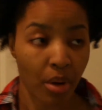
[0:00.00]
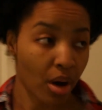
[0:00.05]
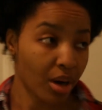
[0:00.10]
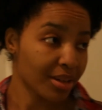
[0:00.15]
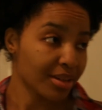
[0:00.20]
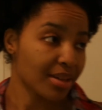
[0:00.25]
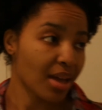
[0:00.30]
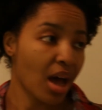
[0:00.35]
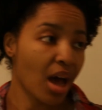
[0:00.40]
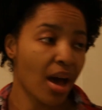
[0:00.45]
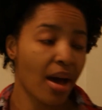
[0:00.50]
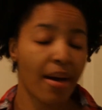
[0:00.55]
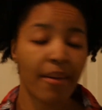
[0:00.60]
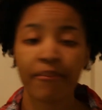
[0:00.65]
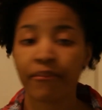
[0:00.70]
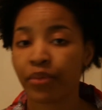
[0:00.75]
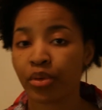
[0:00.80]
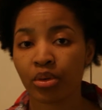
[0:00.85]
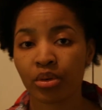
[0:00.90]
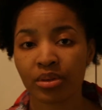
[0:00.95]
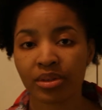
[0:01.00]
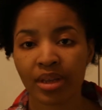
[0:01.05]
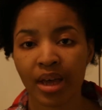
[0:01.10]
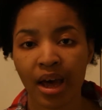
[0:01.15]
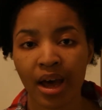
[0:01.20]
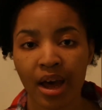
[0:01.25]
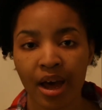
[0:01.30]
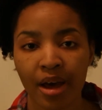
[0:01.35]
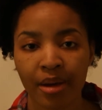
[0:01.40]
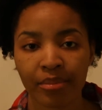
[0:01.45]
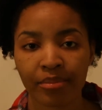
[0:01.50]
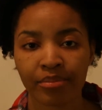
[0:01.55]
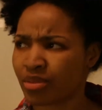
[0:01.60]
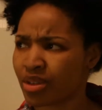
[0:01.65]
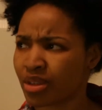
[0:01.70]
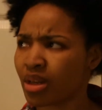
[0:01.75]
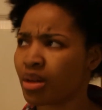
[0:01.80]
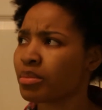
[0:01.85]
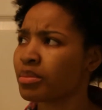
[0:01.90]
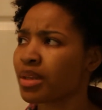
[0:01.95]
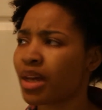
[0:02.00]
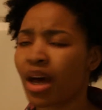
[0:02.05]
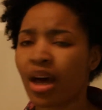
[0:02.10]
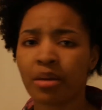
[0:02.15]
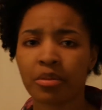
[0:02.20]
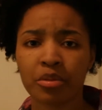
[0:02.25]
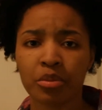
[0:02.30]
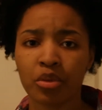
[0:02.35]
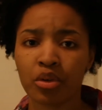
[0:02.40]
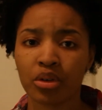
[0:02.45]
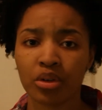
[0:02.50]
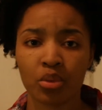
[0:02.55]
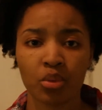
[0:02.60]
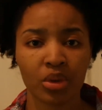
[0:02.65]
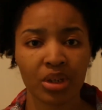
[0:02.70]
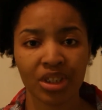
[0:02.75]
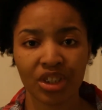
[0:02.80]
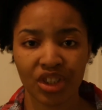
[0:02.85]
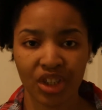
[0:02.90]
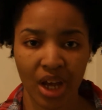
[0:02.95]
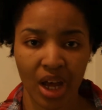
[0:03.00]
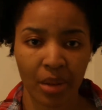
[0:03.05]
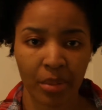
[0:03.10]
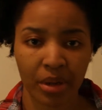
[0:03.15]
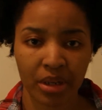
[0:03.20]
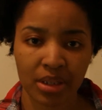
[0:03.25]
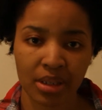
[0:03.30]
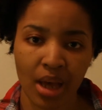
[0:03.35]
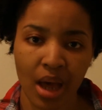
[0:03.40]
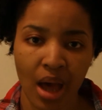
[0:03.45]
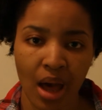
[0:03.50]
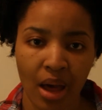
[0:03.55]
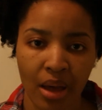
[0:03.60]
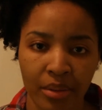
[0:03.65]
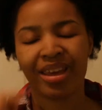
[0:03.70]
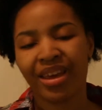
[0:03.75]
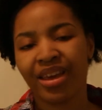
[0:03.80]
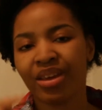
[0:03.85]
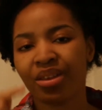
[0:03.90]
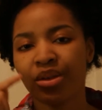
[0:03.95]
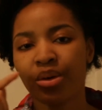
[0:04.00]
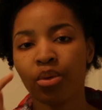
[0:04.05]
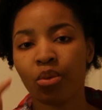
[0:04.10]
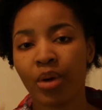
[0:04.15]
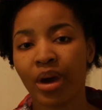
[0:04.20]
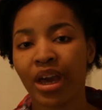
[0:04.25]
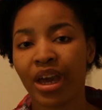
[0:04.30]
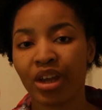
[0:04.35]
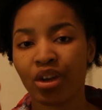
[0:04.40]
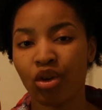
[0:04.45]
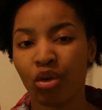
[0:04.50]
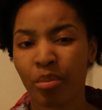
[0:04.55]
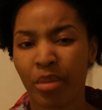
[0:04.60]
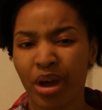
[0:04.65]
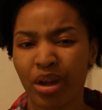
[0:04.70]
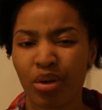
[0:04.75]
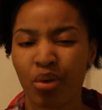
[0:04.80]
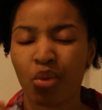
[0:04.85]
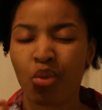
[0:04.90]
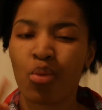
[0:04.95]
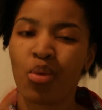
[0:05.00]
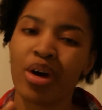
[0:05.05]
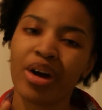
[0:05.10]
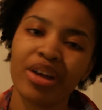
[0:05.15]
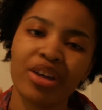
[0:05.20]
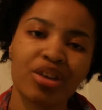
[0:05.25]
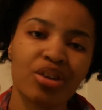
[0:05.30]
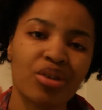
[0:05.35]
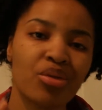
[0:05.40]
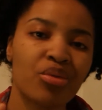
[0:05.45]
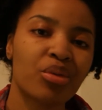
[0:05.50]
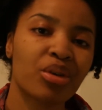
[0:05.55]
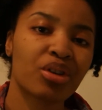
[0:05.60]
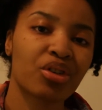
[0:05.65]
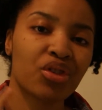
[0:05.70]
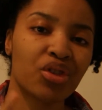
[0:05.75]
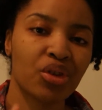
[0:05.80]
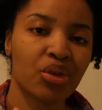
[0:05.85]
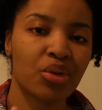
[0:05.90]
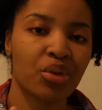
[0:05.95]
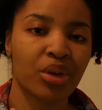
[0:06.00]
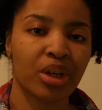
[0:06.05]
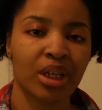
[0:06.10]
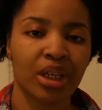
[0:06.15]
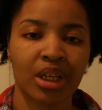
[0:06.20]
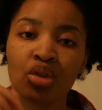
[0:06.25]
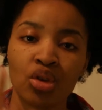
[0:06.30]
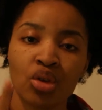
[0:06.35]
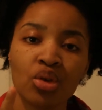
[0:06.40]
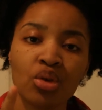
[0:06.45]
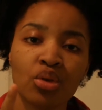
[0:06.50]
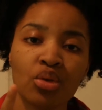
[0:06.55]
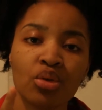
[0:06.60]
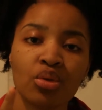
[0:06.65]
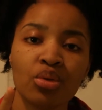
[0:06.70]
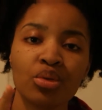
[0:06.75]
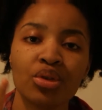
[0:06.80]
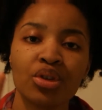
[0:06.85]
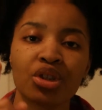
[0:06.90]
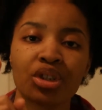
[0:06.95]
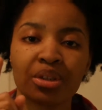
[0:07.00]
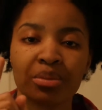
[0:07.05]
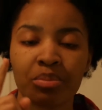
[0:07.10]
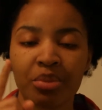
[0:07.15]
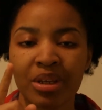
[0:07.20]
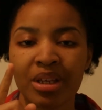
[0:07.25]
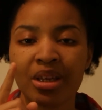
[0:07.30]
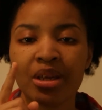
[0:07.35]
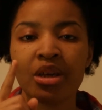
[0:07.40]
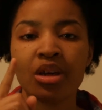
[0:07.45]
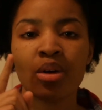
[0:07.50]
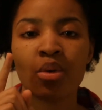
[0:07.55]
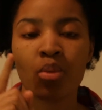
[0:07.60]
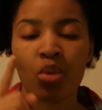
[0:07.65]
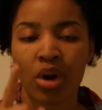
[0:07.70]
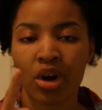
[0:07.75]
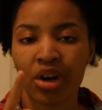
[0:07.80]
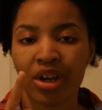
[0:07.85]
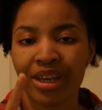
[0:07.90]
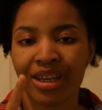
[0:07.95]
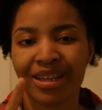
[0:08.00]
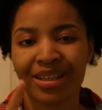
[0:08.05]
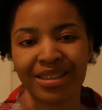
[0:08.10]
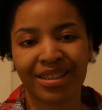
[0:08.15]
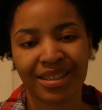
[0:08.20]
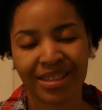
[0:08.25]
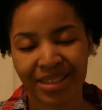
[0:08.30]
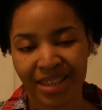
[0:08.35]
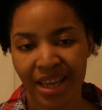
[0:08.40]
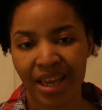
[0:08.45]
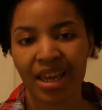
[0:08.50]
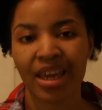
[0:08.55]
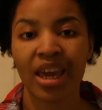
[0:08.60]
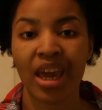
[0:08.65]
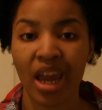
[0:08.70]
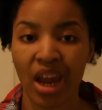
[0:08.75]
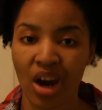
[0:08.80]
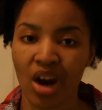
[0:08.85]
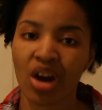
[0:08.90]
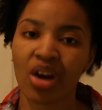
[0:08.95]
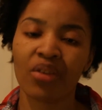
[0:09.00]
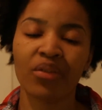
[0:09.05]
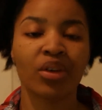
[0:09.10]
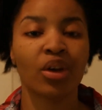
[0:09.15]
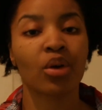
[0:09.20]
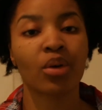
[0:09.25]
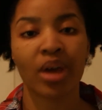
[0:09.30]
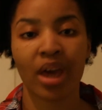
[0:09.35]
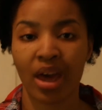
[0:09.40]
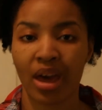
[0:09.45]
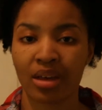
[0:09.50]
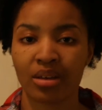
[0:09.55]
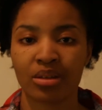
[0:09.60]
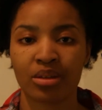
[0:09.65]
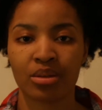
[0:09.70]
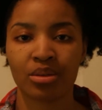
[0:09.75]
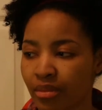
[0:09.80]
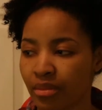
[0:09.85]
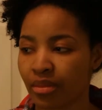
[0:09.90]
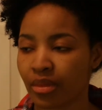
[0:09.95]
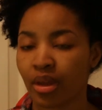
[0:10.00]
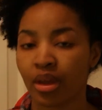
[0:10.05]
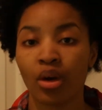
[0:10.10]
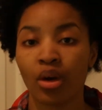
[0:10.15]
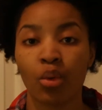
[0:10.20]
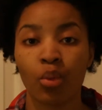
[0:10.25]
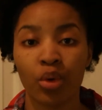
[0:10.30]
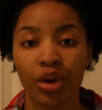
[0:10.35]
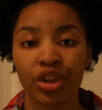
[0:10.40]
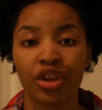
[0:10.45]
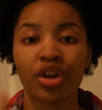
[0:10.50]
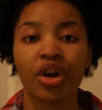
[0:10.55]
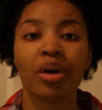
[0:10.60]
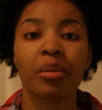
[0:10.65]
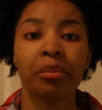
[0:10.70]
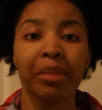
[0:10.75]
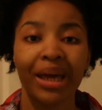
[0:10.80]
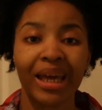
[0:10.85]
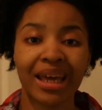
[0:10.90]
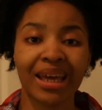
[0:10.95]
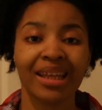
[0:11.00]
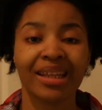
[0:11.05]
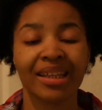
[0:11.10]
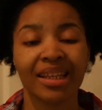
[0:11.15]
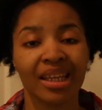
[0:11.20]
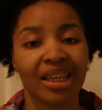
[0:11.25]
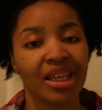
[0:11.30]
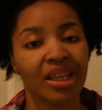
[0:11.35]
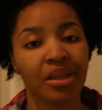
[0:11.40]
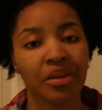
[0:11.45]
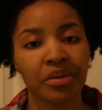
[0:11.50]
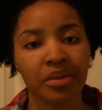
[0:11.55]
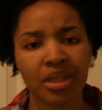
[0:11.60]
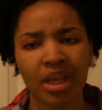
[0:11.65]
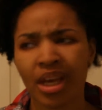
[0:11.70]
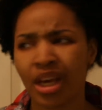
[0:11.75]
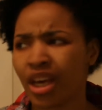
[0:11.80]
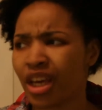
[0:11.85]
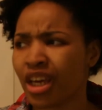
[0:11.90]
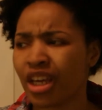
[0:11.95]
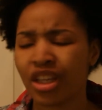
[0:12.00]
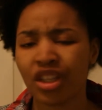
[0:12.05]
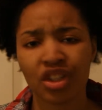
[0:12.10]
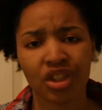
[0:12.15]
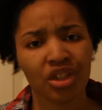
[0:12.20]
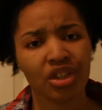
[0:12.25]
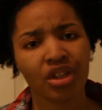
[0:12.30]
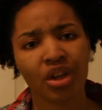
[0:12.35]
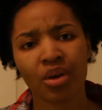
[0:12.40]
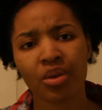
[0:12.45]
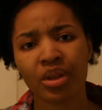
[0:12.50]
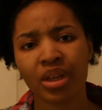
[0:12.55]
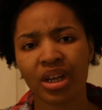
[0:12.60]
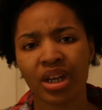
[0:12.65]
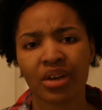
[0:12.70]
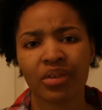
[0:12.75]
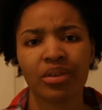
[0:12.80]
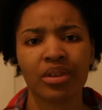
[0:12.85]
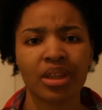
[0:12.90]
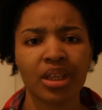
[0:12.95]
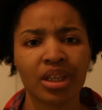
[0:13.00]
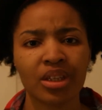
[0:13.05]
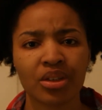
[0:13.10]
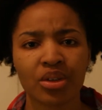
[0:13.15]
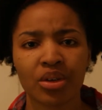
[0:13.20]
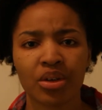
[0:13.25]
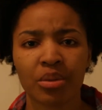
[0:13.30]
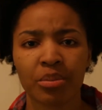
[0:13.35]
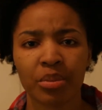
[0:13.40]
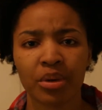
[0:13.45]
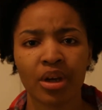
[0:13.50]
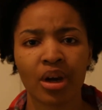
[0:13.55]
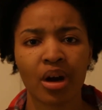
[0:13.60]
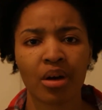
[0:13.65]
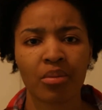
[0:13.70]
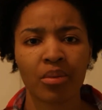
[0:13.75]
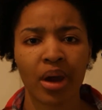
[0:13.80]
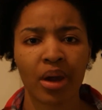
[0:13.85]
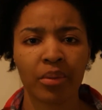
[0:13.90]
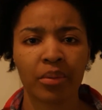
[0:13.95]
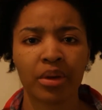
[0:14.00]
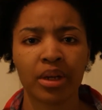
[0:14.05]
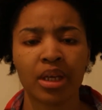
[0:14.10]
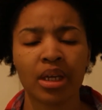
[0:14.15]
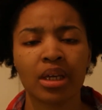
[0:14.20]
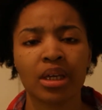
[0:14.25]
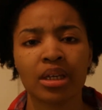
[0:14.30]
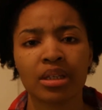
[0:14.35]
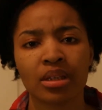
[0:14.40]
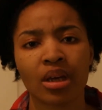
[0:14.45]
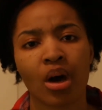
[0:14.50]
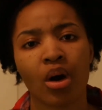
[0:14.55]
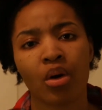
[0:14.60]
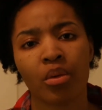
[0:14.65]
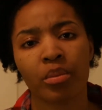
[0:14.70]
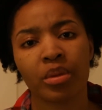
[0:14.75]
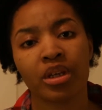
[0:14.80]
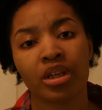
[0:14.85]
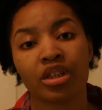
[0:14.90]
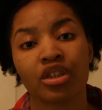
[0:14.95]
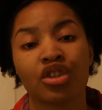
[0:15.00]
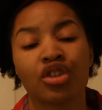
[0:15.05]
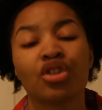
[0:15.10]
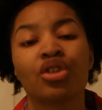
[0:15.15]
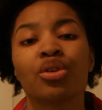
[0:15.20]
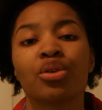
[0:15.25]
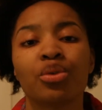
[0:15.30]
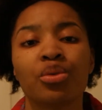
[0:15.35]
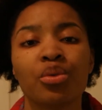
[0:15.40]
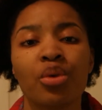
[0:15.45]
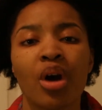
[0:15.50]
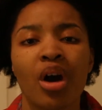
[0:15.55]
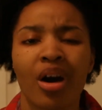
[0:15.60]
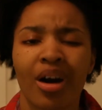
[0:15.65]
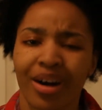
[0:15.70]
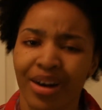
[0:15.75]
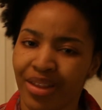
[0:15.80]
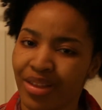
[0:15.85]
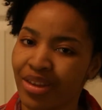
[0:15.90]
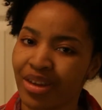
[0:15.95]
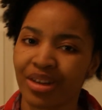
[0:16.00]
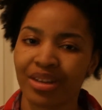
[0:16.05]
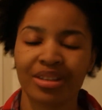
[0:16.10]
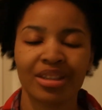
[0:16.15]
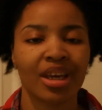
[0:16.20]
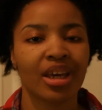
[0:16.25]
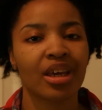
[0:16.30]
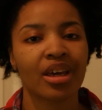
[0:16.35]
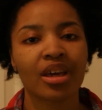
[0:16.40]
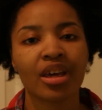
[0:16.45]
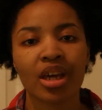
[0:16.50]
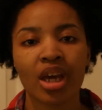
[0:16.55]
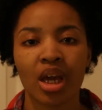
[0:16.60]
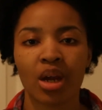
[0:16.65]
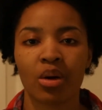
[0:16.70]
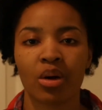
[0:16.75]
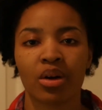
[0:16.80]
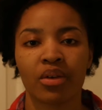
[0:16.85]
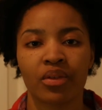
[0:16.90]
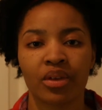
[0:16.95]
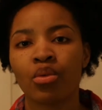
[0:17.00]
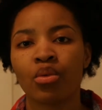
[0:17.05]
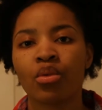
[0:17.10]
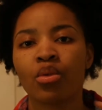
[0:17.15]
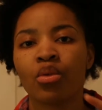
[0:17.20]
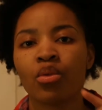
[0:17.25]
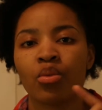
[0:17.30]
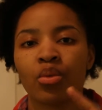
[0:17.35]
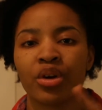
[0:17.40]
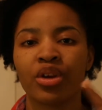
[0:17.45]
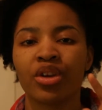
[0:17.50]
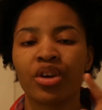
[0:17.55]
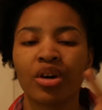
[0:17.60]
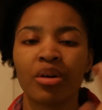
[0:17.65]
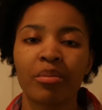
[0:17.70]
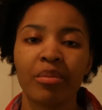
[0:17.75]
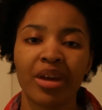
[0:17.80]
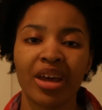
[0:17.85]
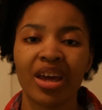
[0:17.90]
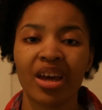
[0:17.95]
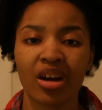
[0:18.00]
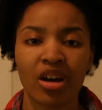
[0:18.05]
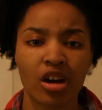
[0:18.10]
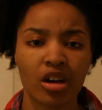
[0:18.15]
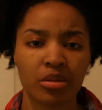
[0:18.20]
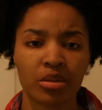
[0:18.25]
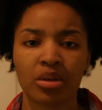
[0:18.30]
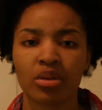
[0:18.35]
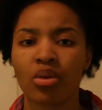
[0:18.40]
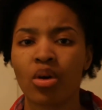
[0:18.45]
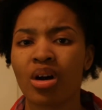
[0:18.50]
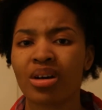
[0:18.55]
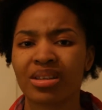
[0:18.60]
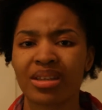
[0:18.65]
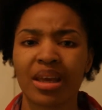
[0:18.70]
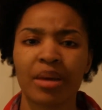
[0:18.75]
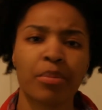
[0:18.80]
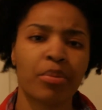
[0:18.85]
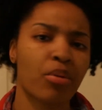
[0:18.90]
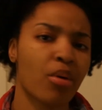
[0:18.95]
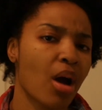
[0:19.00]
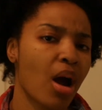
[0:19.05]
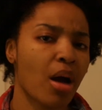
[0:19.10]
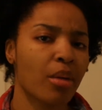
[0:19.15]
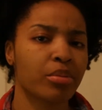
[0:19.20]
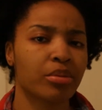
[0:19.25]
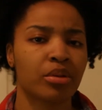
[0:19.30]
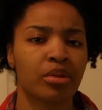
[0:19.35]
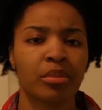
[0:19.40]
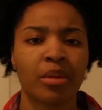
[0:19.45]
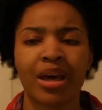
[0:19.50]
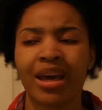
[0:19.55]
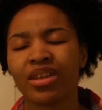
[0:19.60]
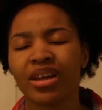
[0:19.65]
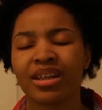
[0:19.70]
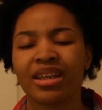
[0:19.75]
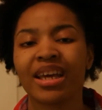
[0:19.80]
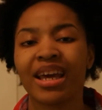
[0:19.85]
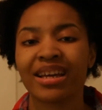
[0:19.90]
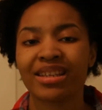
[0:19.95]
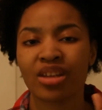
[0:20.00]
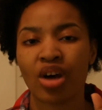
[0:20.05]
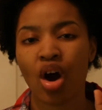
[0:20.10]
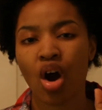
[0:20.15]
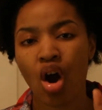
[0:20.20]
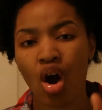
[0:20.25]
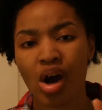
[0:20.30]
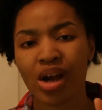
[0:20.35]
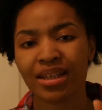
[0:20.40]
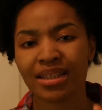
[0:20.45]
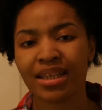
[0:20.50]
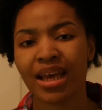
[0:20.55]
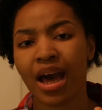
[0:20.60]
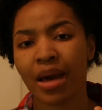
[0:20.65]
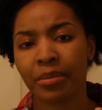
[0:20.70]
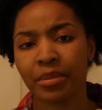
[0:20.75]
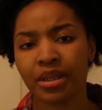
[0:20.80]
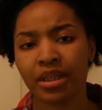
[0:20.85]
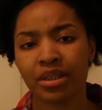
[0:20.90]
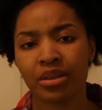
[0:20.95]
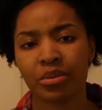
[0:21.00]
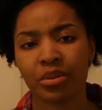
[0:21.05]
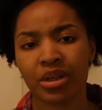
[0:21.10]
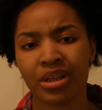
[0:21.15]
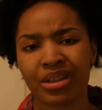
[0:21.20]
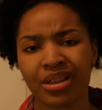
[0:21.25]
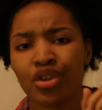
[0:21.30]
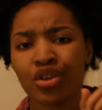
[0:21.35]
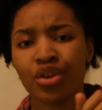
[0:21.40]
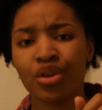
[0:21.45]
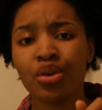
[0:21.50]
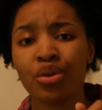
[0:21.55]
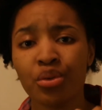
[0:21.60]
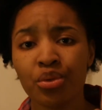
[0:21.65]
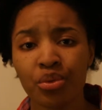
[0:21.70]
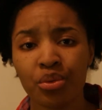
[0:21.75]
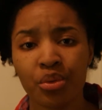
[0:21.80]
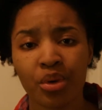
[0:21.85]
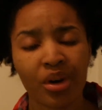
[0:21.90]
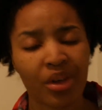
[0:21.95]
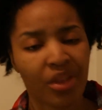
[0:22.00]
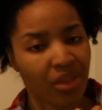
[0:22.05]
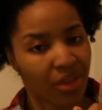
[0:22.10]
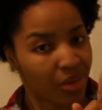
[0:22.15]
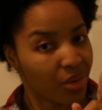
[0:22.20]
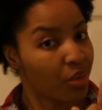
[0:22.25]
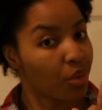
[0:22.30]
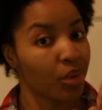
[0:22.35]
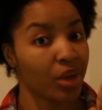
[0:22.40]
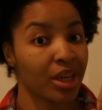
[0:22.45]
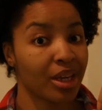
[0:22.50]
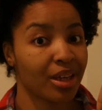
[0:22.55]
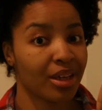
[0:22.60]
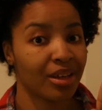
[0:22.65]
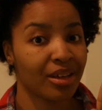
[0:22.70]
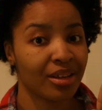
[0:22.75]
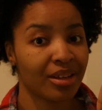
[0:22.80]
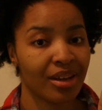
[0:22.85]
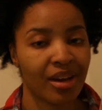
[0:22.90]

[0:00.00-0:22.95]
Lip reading: part-time, full-time, sometimes more than one job at a time. Either way, no matter what you are doing, you should be working to take care of your castle. When your man leaves, he should know that everything's gonna be all right when he gets home because you are there taking care of it. When your man comes across a problem that he has a hard time dealing with, you, the queen,